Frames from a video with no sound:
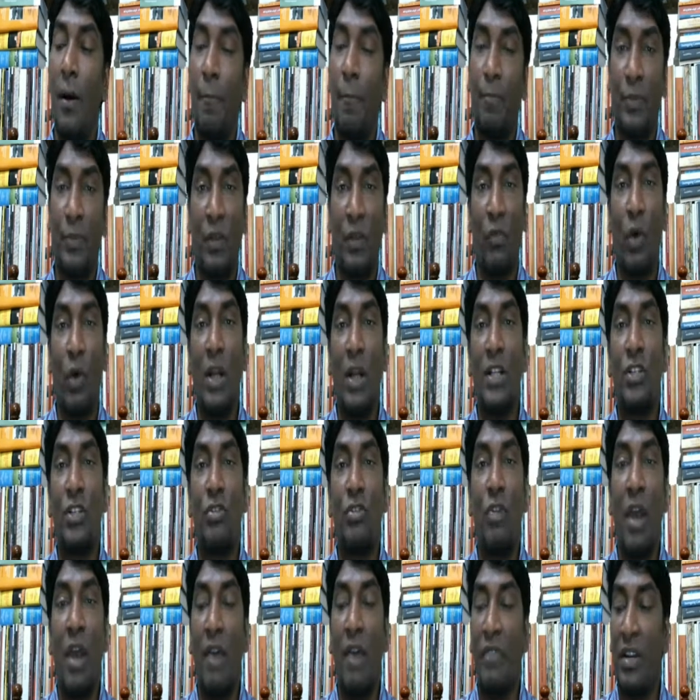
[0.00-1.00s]
once you
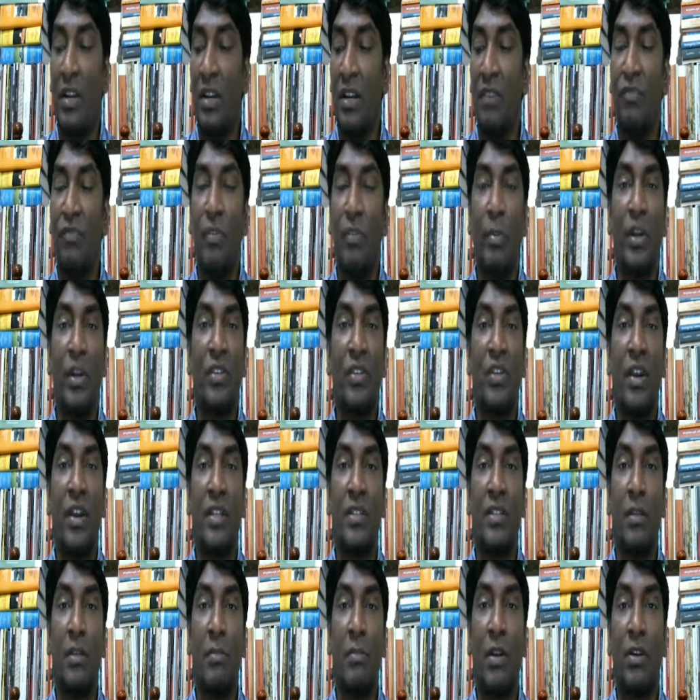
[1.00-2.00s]
have an information
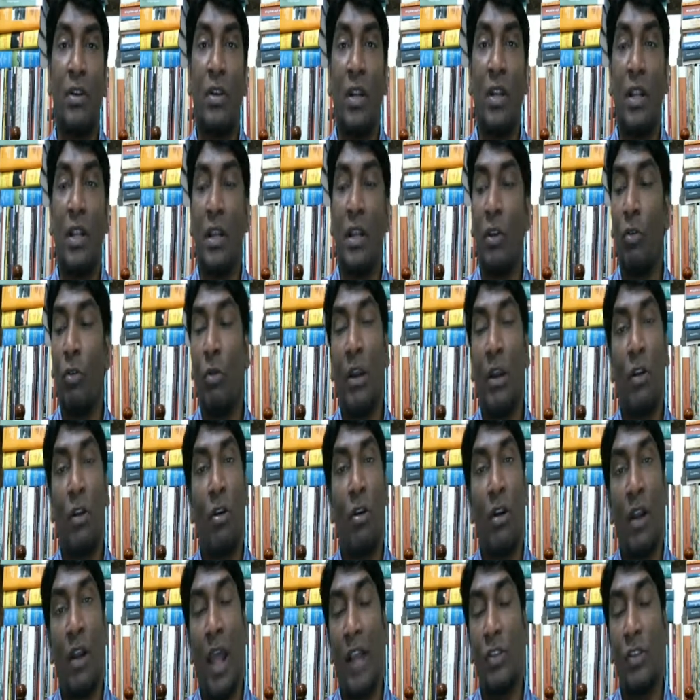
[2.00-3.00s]
asymmetry, you
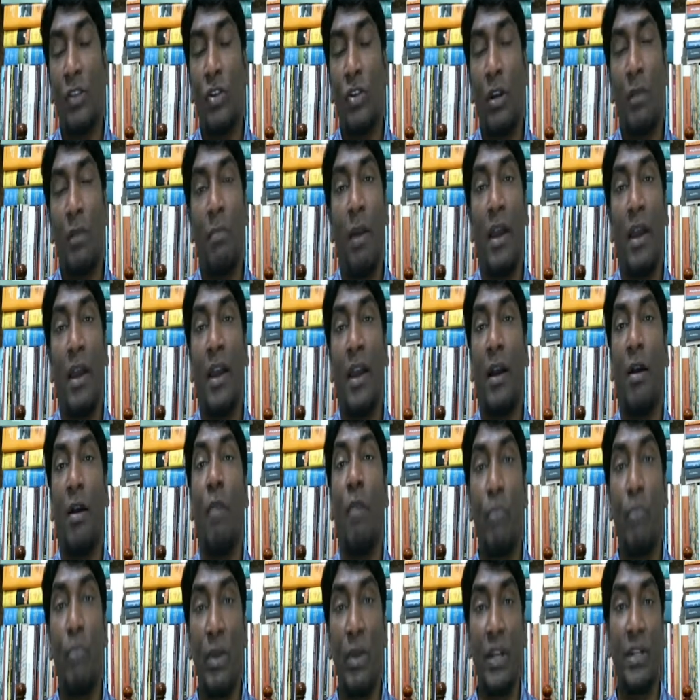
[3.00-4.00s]
cannot actually buy a
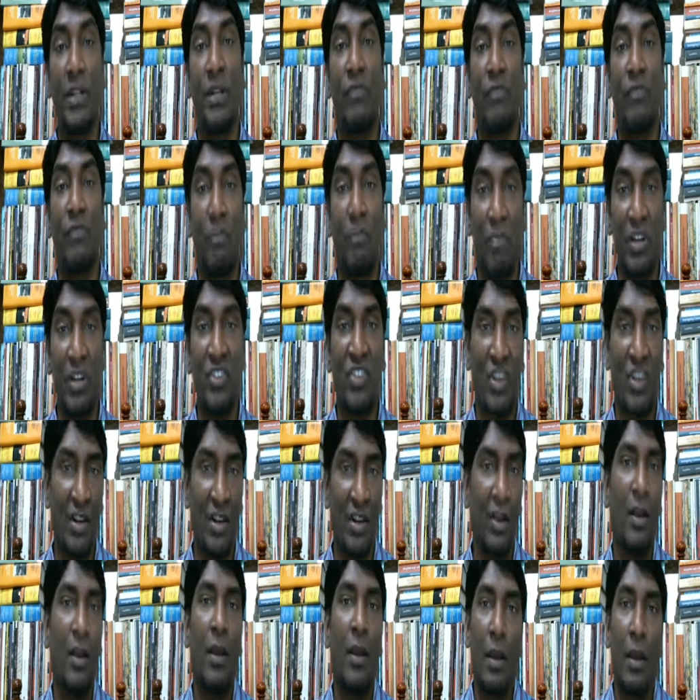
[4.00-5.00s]
complete information,
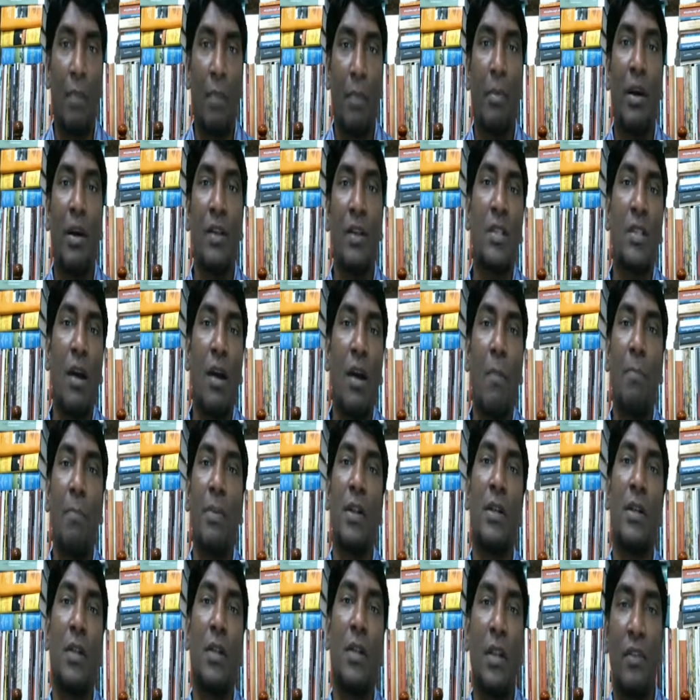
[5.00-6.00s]
because
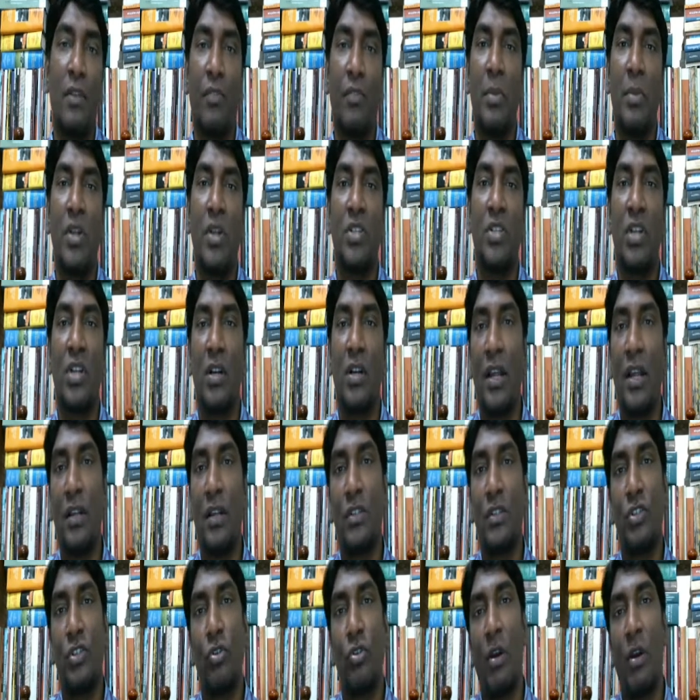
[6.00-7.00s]
complete information
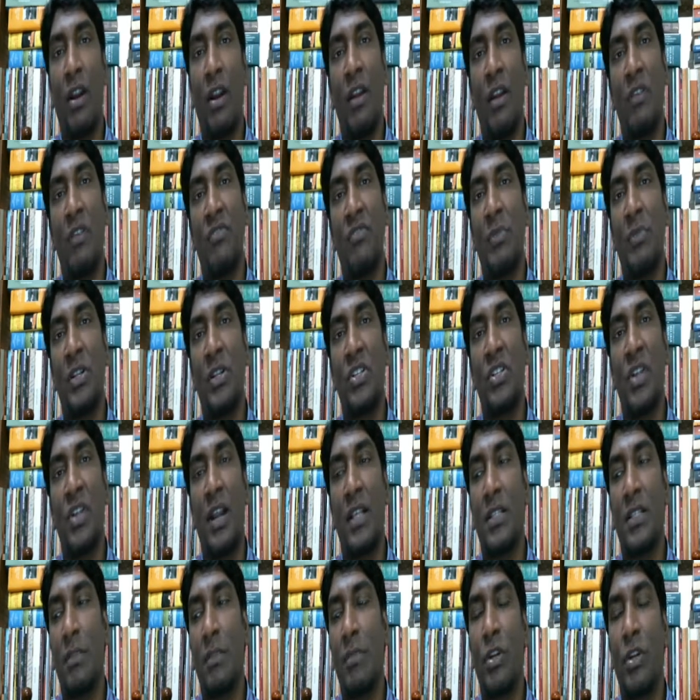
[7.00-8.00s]
turns your information
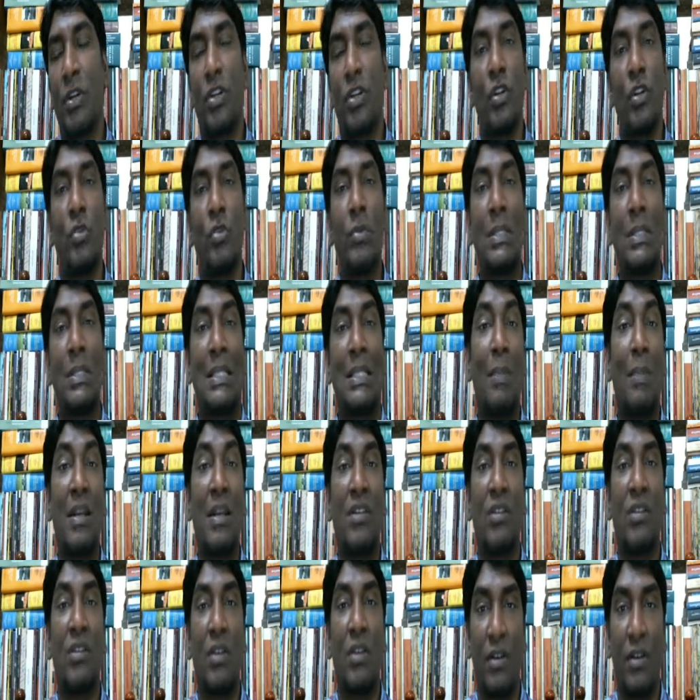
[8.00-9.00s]
asymmetry into a
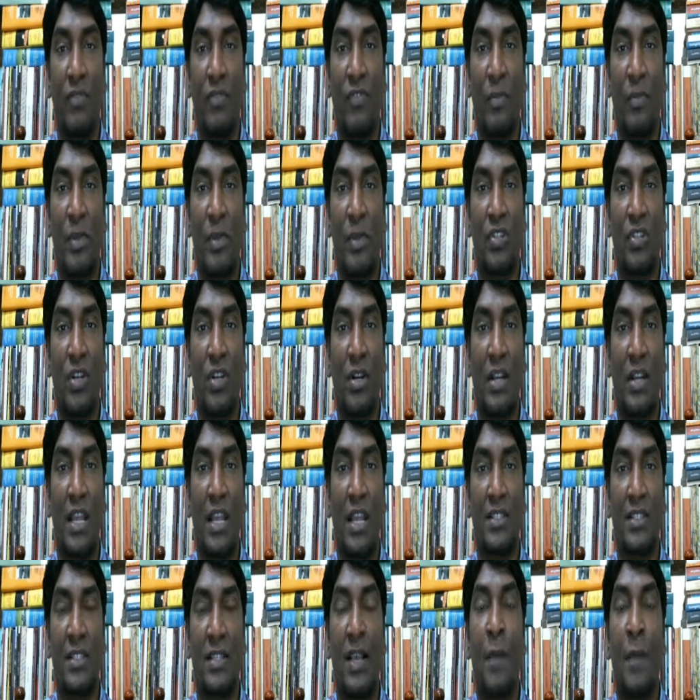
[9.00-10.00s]
symmetric information
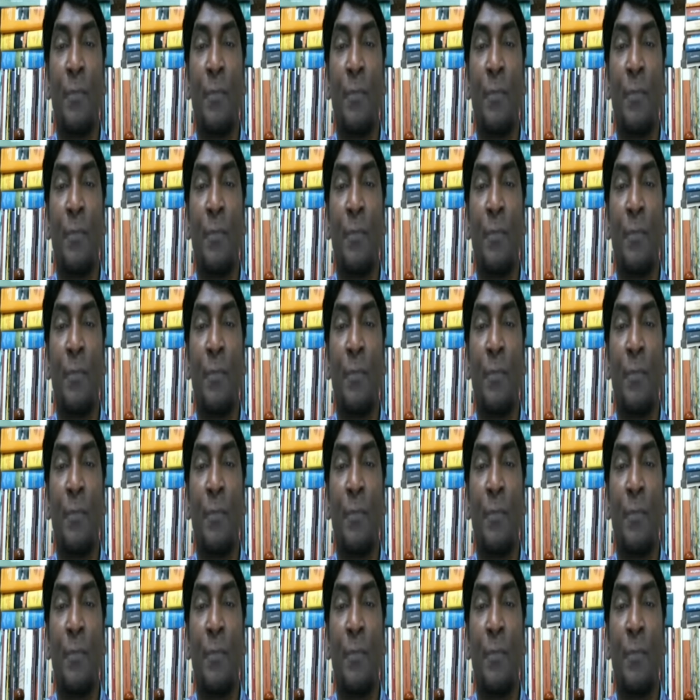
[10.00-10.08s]
case.